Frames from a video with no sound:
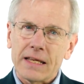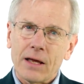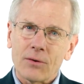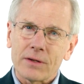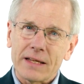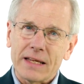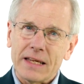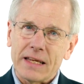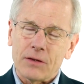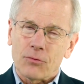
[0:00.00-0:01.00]
Now,
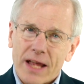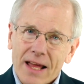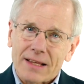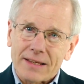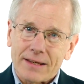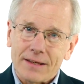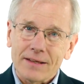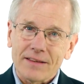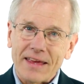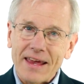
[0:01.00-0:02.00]
in reality,
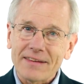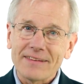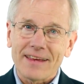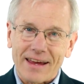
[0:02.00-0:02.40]
they hadn't